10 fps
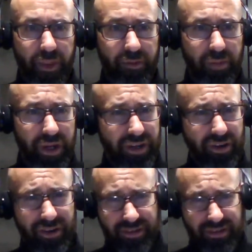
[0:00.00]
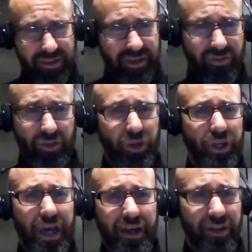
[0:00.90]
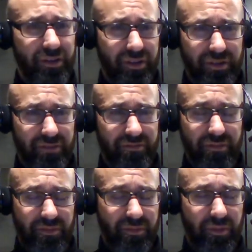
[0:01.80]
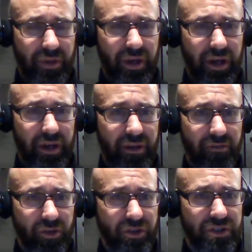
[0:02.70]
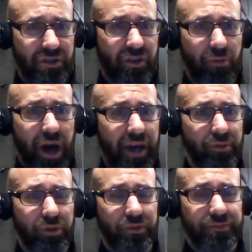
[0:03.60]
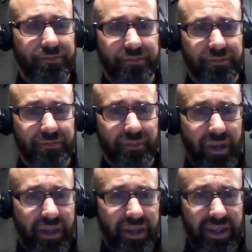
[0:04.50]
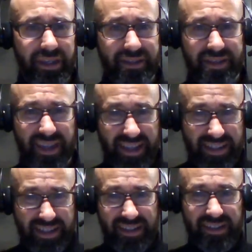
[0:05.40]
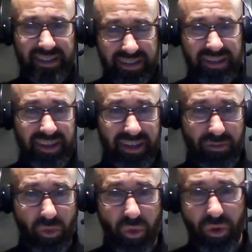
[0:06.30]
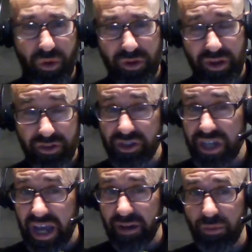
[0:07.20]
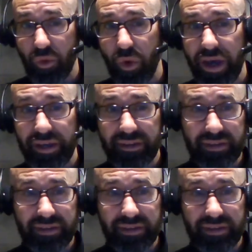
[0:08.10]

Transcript: but here, if you look at other uh, versions of the Bible, I think it says it in a more understandable way.